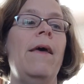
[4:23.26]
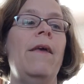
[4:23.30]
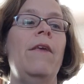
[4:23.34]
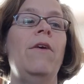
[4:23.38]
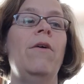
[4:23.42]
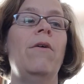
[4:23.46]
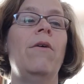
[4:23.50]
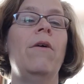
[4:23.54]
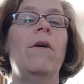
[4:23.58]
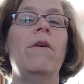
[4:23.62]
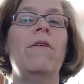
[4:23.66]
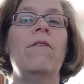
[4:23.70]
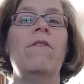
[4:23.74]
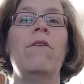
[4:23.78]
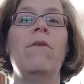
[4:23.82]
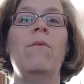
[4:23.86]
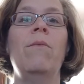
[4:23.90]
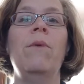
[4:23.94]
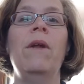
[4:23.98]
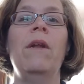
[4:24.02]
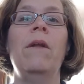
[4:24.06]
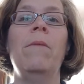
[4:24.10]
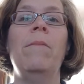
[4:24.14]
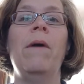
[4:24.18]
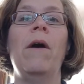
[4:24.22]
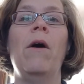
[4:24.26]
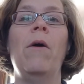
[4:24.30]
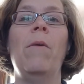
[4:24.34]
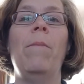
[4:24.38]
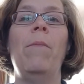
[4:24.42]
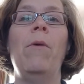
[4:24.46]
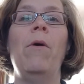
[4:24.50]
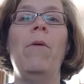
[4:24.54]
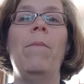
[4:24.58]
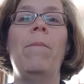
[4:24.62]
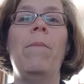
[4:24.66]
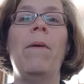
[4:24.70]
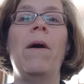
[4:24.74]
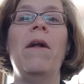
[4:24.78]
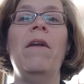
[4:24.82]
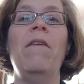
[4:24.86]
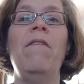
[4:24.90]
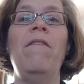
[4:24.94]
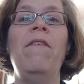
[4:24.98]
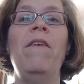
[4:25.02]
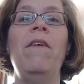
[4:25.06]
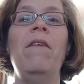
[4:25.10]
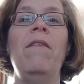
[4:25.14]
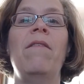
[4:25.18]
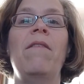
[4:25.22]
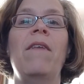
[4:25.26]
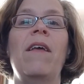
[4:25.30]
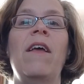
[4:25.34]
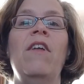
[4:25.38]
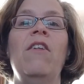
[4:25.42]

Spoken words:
You'll also read about Pope Boniface